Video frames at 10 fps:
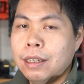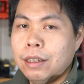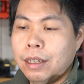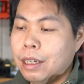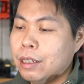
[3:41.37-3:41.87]

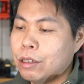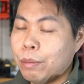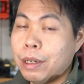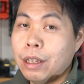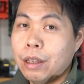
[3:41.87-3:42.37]
Uh, this will
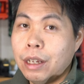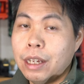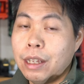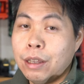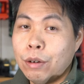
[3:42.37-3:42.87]
be
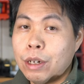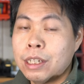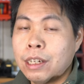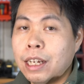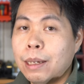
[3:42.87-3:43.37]
a thirty
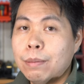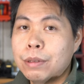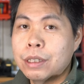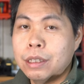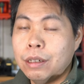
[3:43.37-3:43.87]

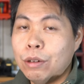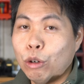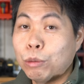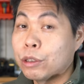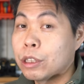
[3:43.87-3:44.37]
times
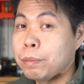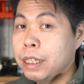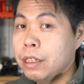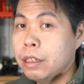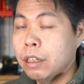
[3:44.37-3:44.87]
normal
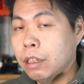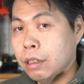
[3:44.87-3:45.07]
speed.